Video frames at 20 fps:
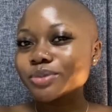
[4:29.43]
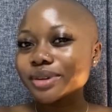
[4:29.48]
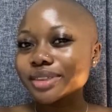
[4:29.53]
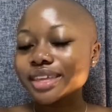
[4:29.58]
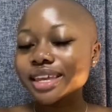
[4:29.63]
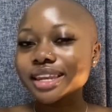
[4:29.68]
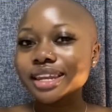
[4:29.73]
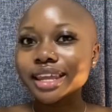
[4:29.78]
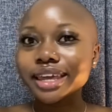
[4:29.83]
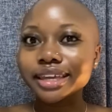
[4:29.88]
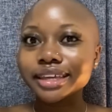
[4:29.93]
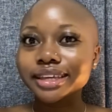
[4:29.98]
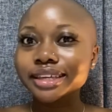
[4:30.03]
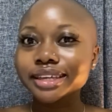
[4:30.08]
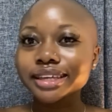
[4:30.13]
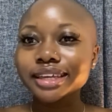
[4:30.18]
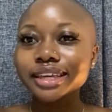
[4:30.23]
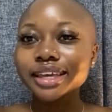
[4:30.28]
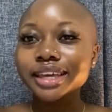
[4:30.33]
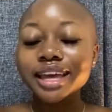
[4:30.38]
But then
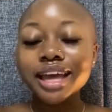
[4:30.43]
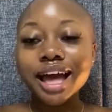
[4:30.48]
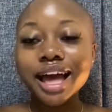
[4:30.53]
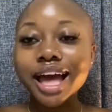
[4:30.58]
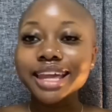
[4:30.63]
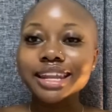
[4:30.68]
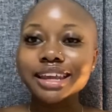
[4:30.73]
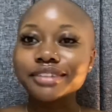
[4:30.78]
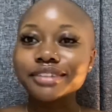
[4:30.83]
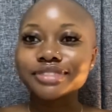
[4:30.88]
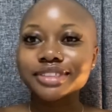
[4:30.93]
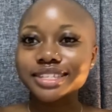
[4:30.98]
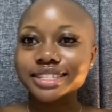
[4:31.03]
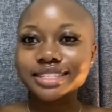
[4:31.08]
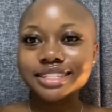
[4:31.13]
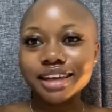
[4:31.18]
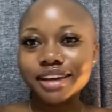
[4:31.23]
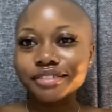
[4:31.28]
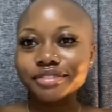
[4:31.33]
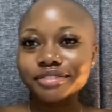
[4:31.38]
like I love this
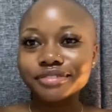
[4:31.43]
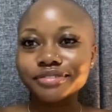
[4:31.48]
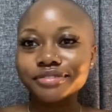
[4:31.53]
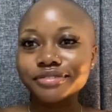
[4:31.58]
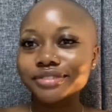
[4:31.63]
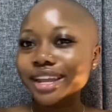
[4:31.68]
stuff.